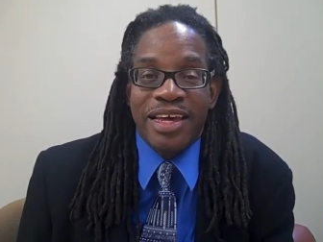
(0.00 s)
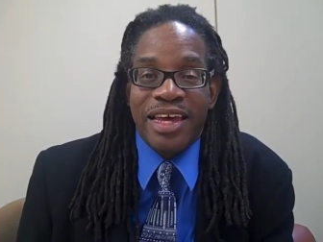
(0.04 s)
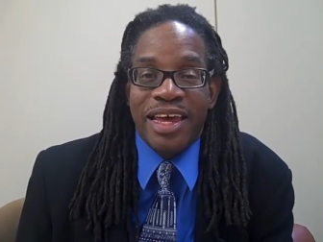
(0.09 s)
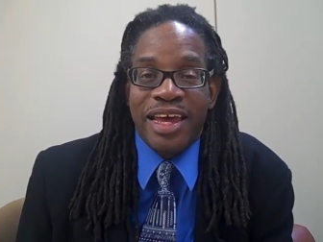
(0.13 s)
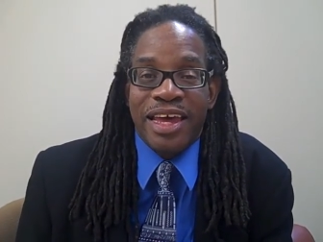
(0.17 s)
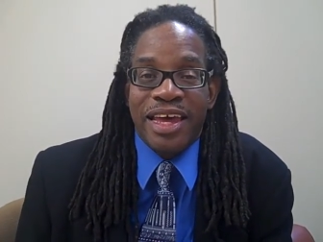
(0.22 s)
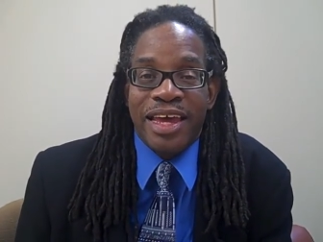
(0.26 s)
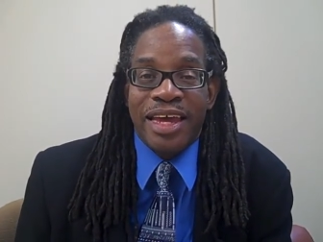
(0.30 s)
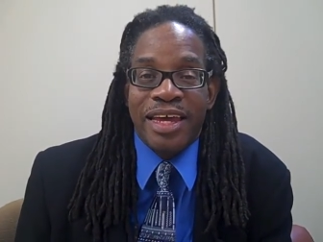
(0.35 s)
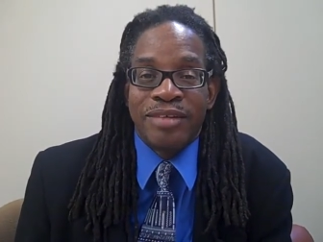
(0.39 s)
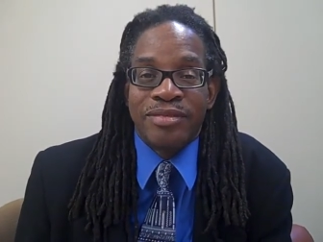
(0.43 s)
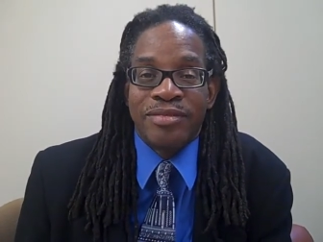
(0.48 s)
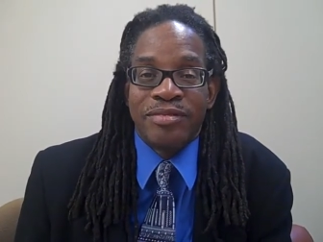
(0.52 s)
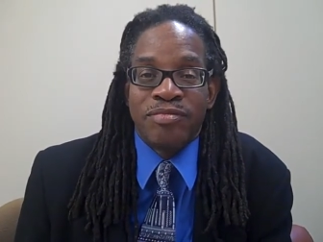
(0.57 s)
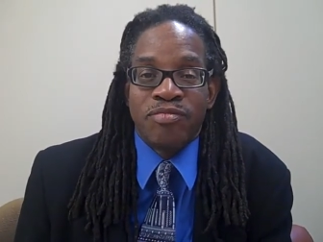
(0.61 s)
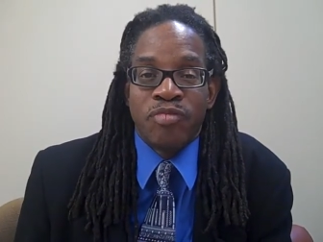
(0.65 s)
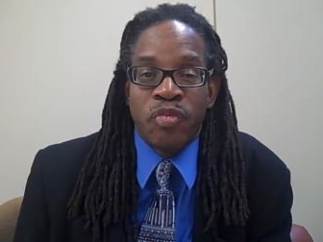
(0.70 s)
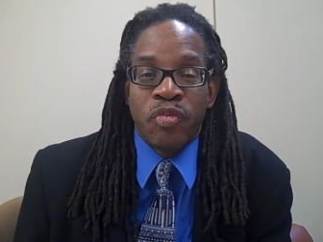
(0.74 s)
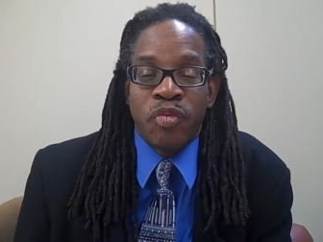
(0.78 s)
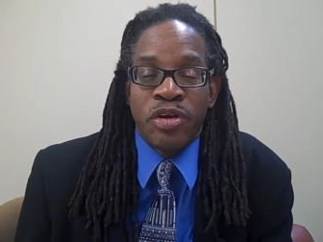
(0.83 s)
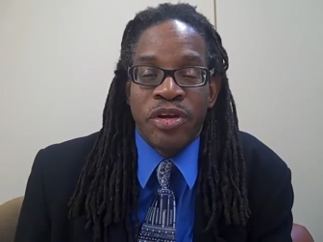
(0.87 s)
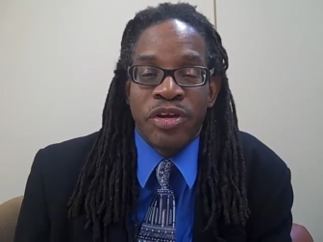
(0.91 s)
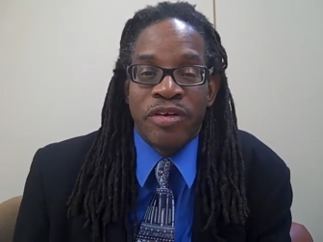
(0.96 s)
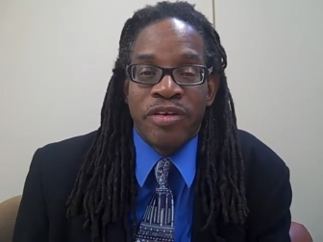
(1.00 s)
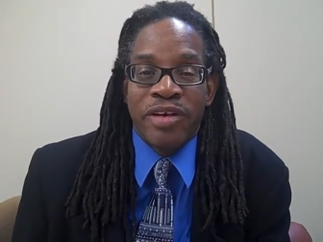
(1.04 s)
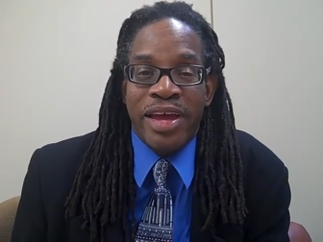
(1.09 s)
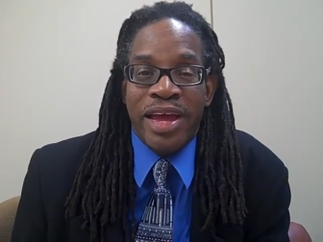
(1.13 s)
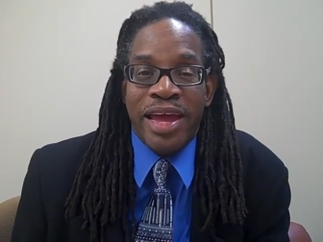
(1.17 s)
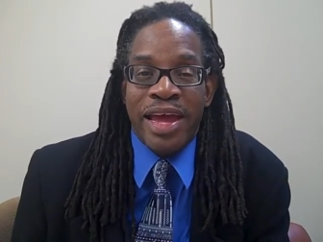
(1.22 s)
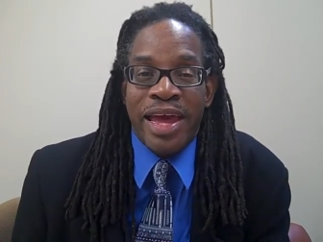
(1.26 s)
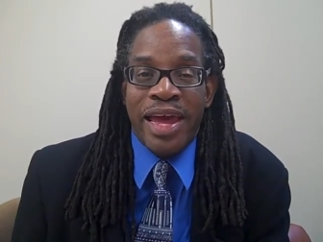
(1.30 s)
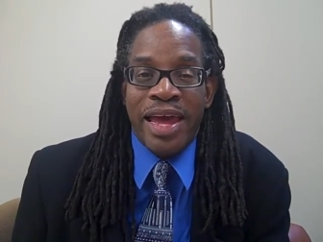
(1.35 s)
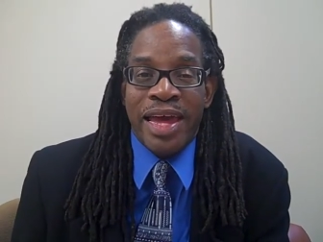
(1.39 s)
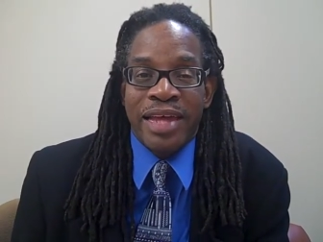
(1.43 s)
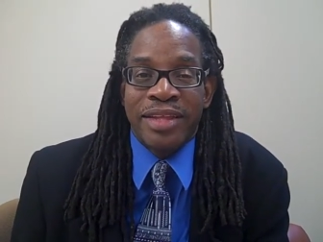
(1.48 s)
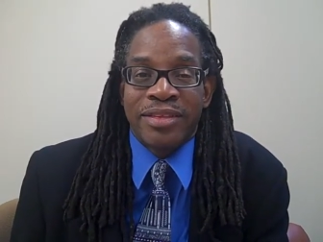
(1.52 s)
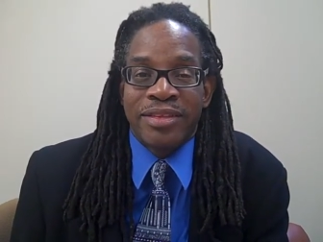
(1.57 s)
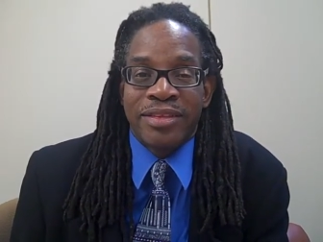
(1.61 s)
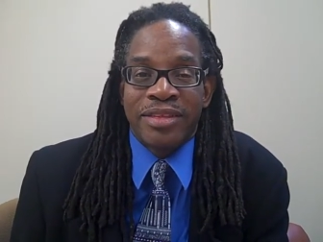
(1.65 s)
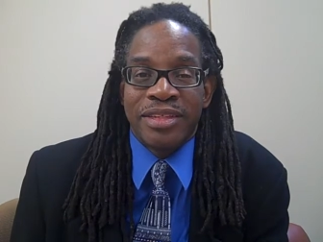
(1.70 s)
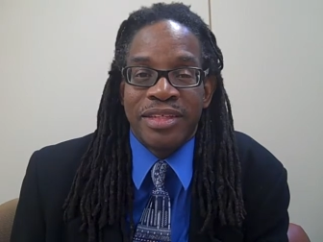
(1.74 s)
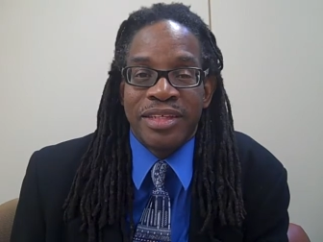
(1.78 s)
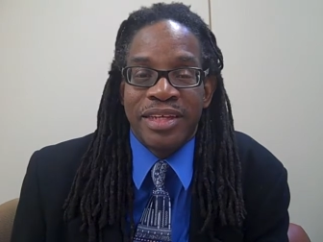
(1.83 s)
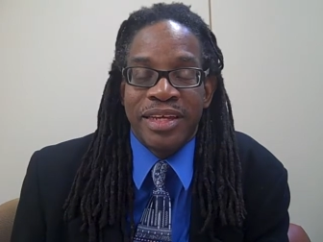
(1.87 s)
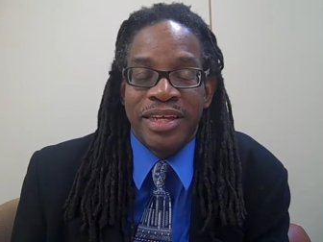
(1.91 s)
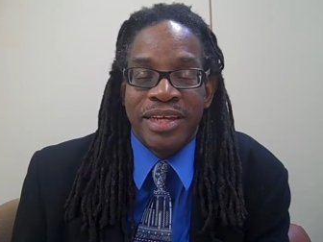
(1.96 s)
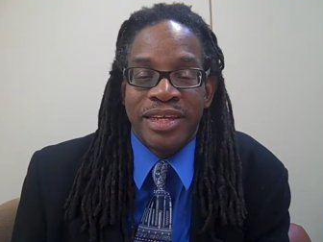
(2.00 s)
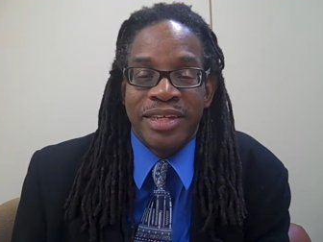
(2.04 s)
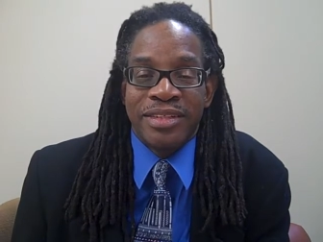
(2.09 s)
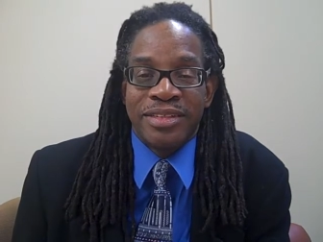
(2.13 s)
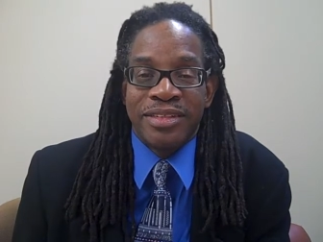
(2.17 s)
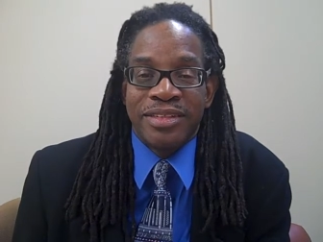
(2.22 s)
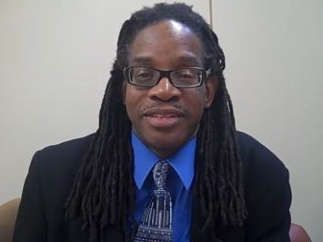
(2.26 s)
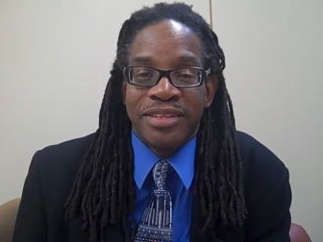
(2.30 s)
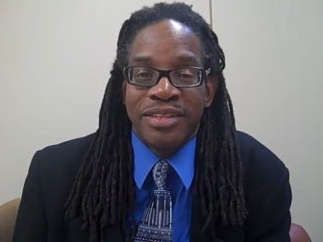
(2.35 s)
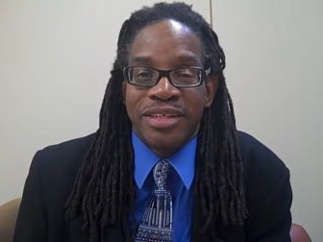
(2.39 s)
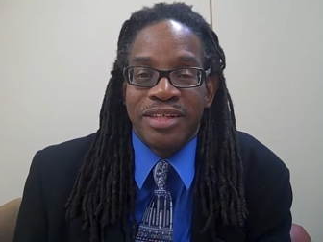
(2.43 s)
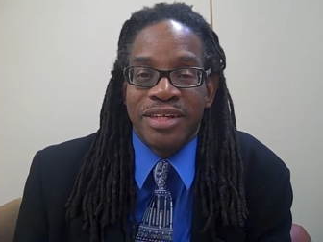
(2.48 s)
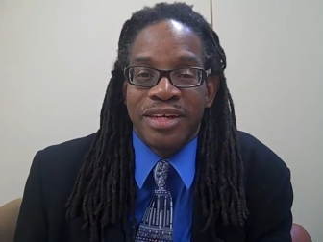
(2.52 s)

And we're at the end